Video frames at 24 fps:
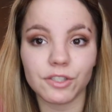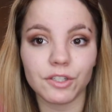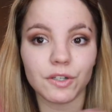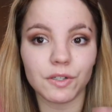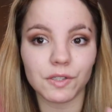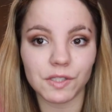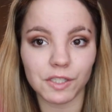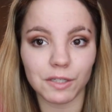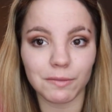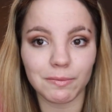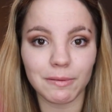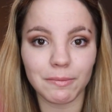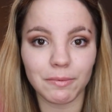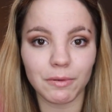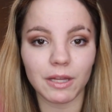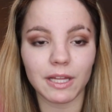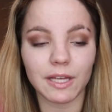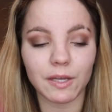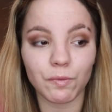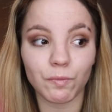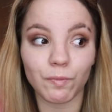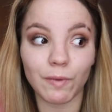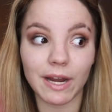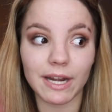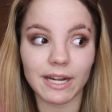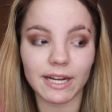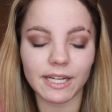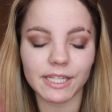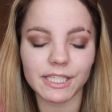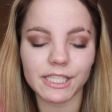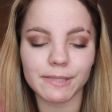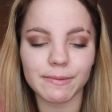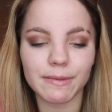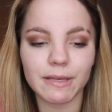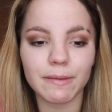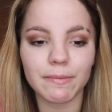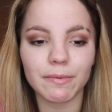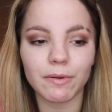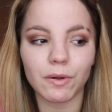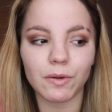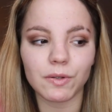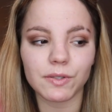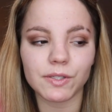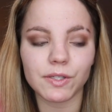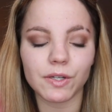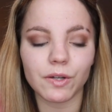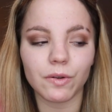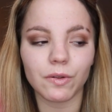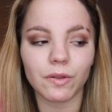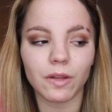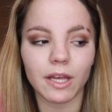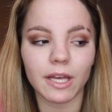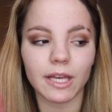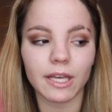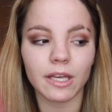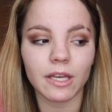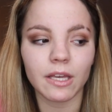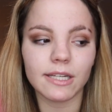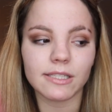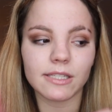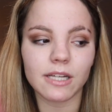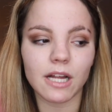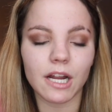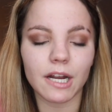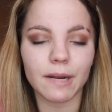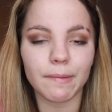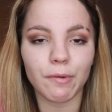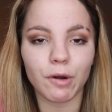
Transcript: you know, still people like right next to me, but also like it's not an